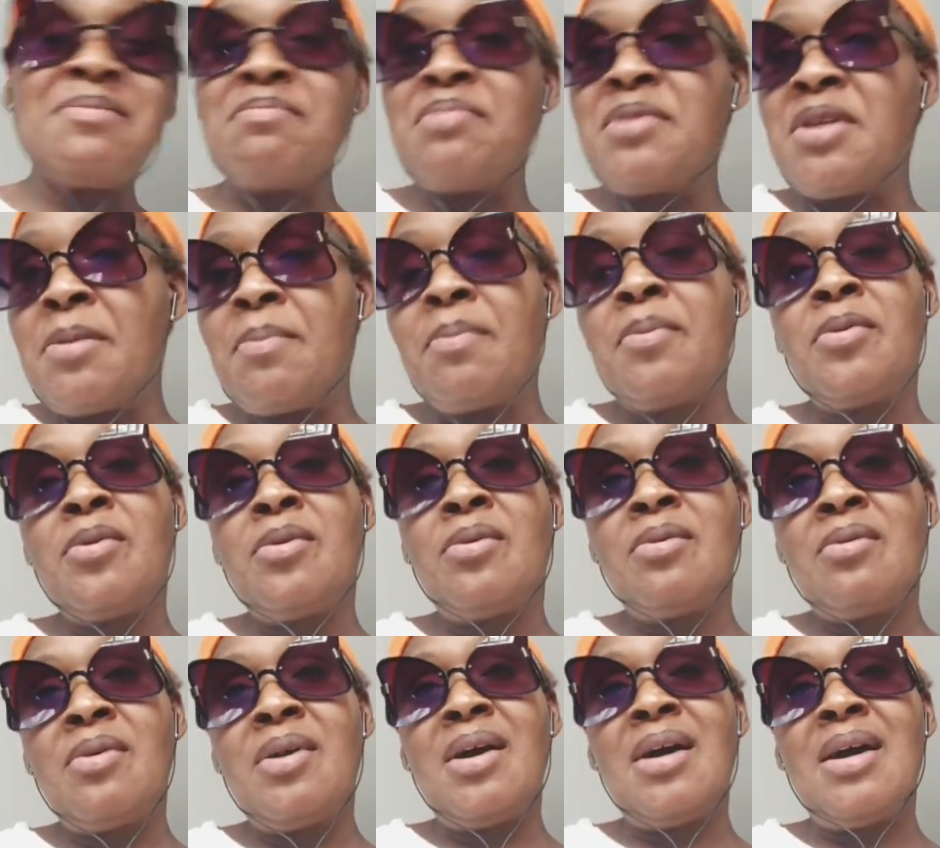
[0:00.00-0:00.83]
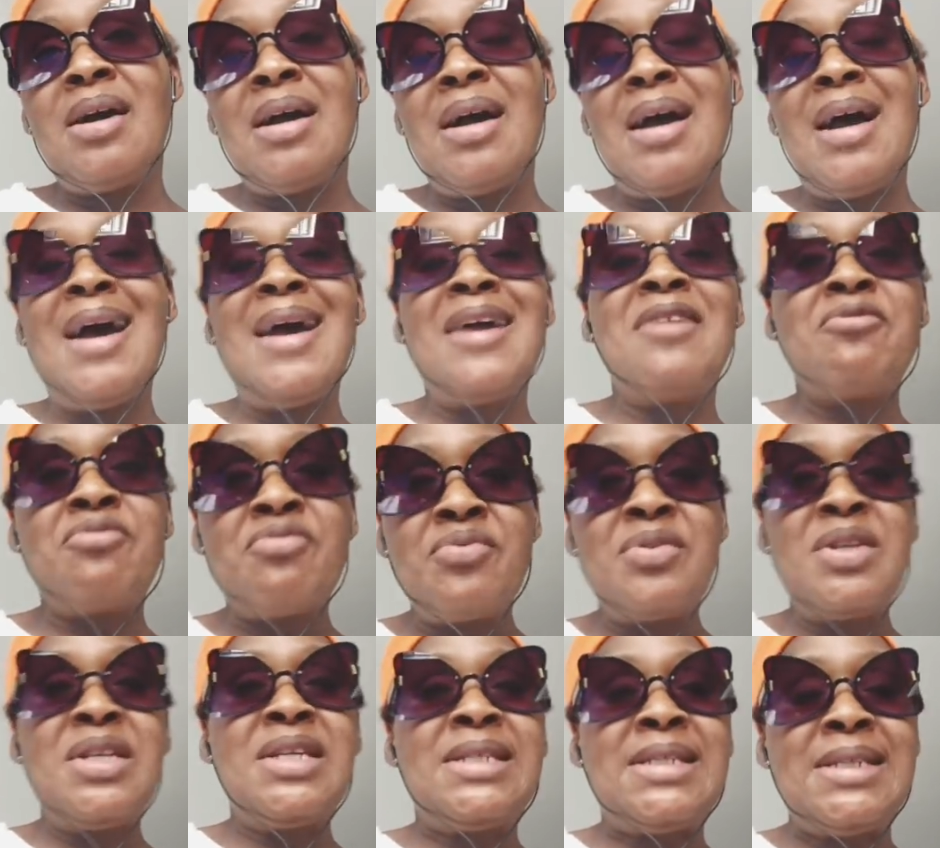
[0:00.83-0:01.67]
people, I
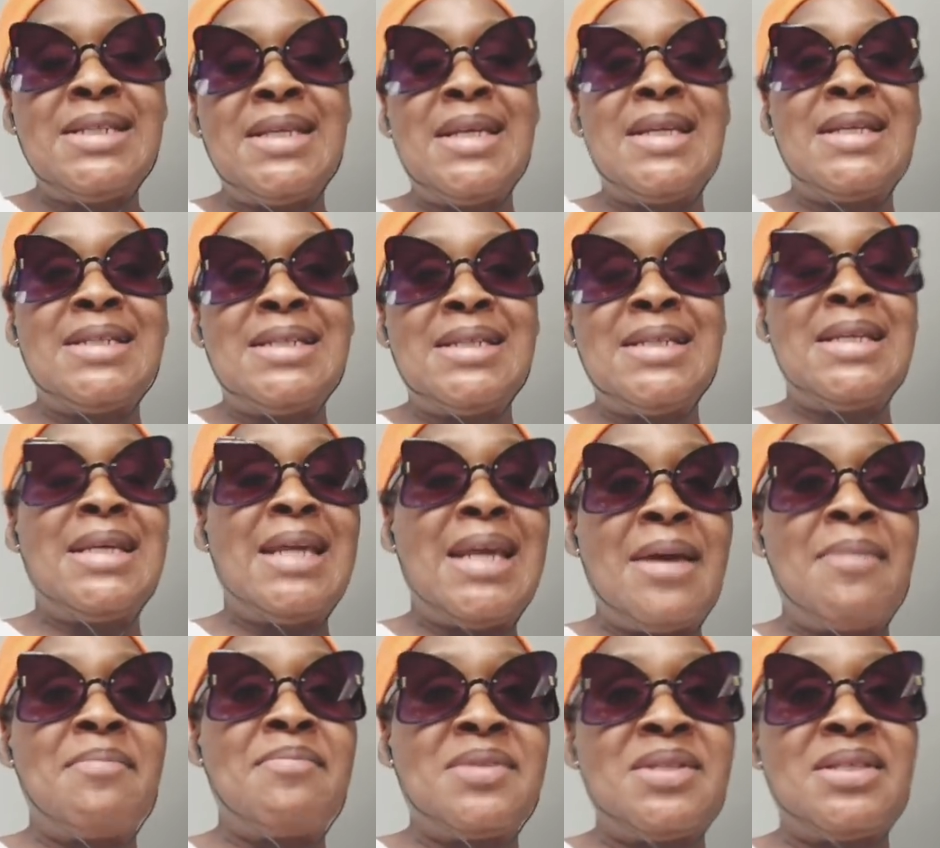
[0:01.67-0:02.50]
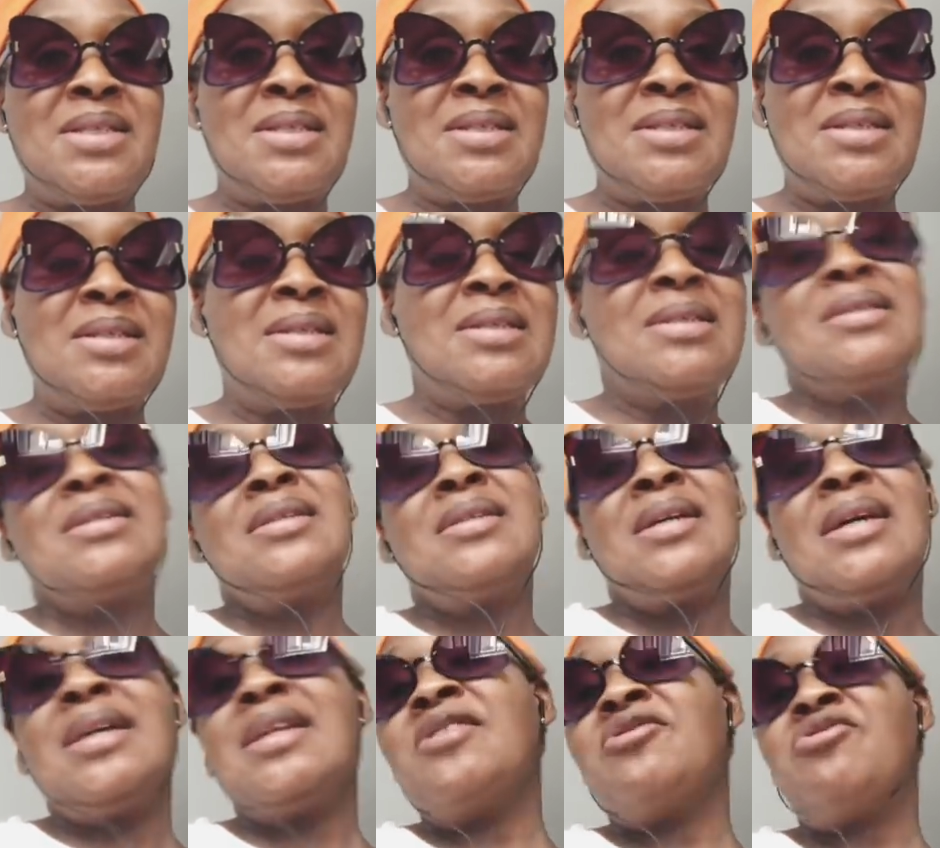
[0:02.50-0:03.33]
read their DMs,
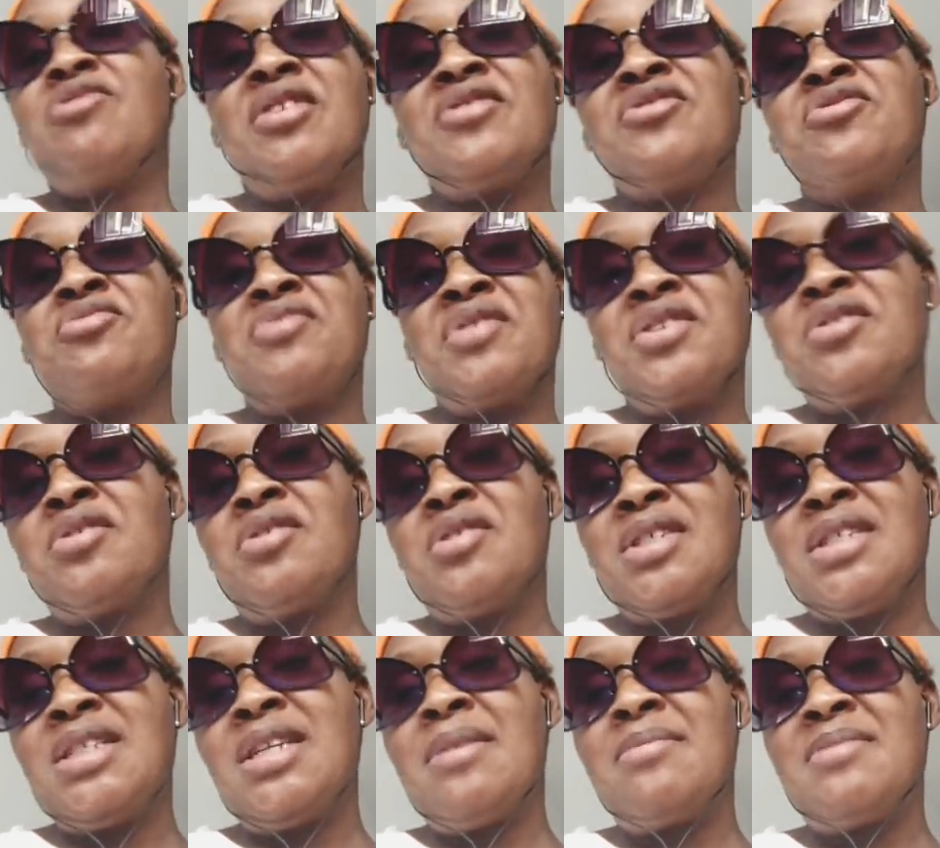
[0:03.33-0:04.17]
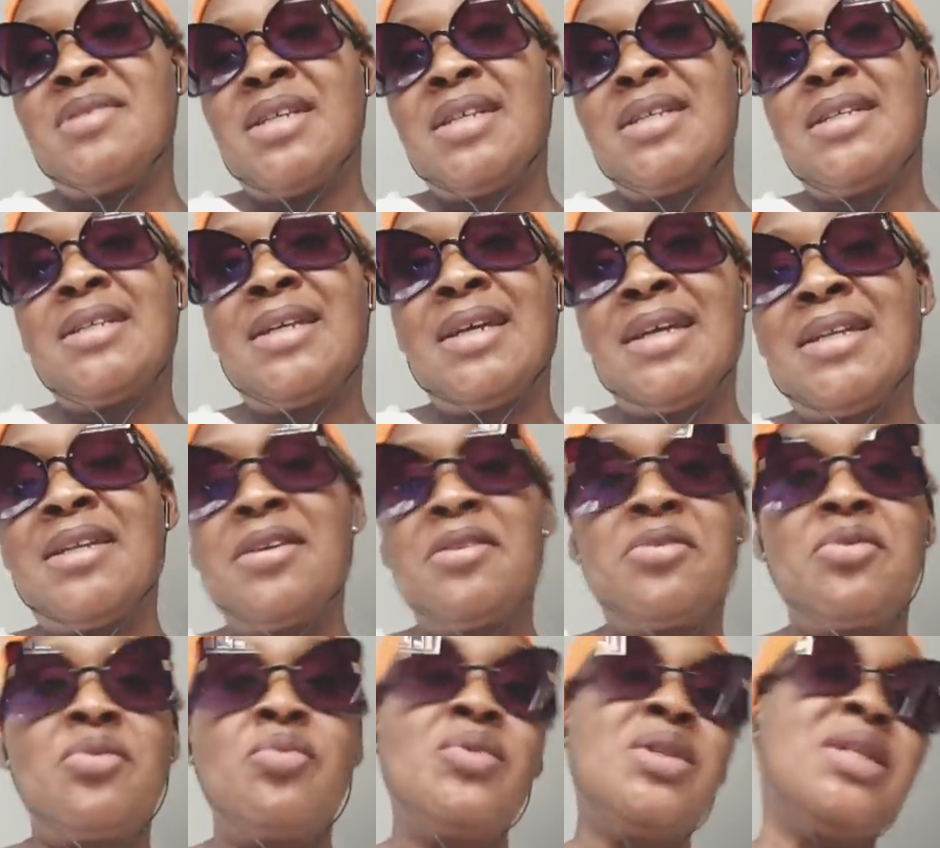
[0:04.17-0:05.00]
and I try to read all DMs at night
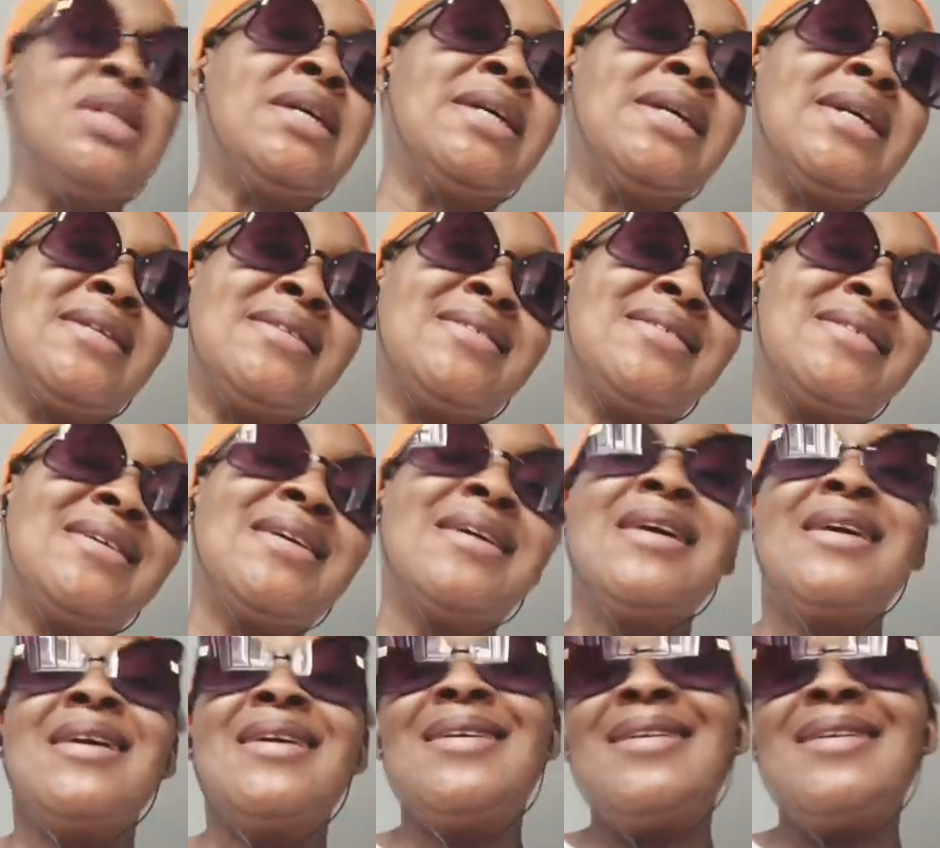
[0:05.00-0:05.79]
and on weekends.